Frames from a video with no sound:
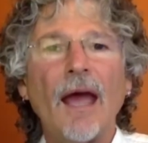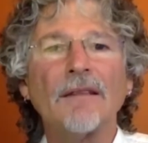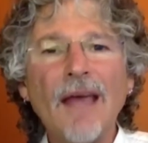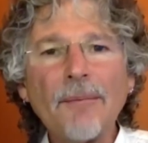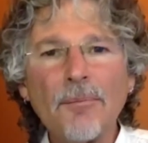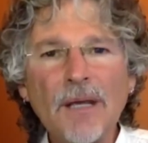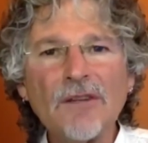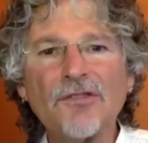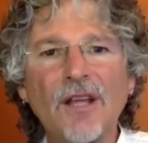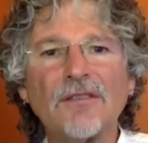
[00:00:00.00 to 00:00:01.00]
And that
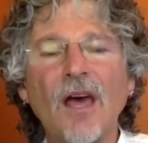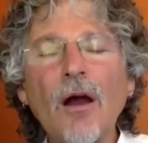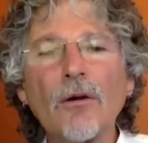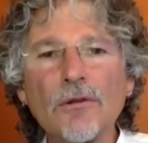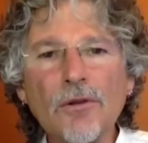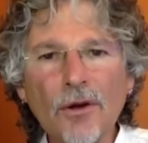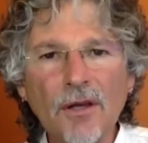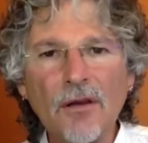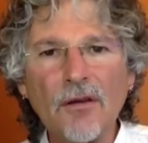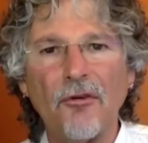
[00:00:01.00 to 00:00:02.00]
means that they are
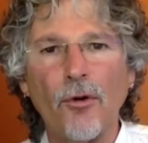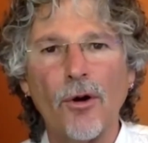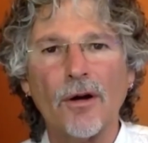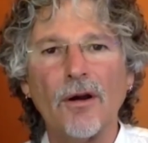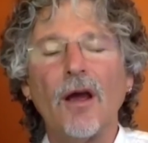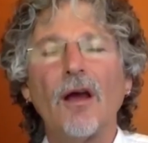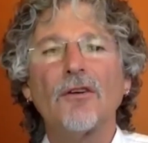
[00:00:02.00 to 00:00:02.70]
looking for